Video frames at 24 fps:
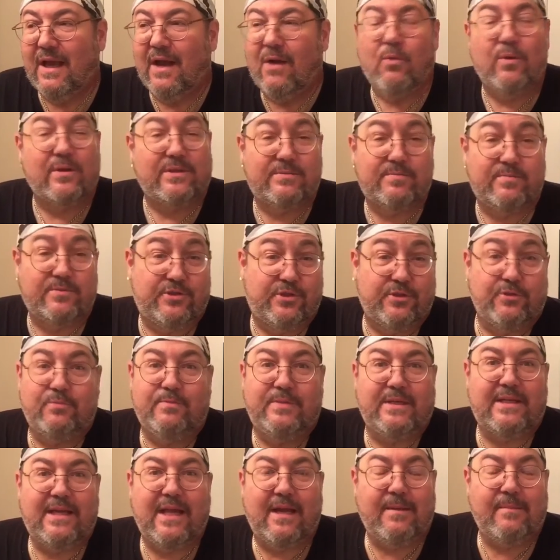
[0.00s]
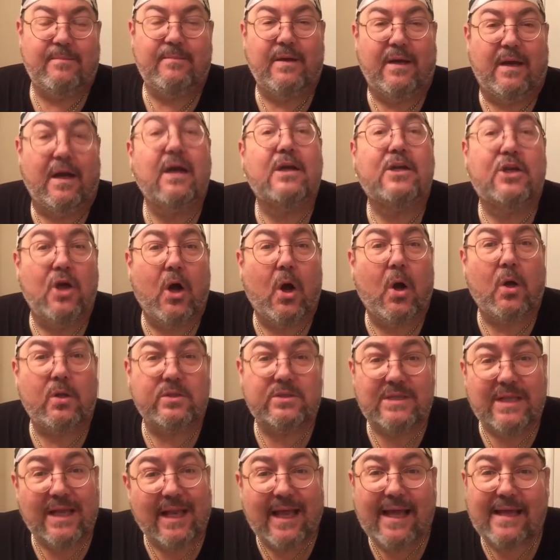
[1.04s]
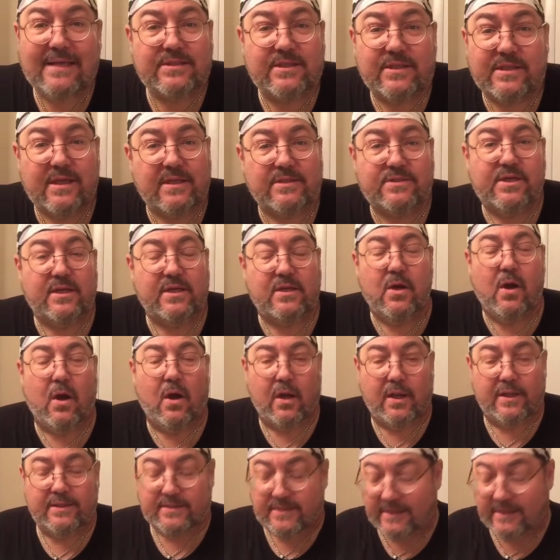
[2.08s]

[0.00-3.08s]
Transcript: which soon became a cult classic, as they call it